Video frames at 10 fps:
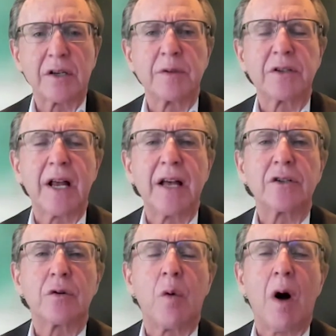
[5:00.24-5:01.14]

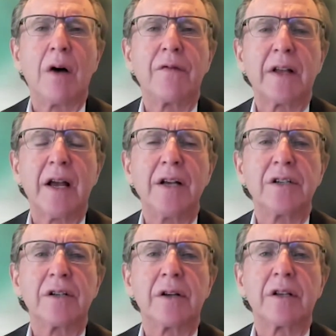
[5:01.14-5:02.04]
substantial
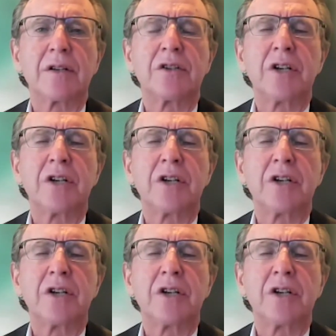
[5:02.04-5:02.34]
qualification to this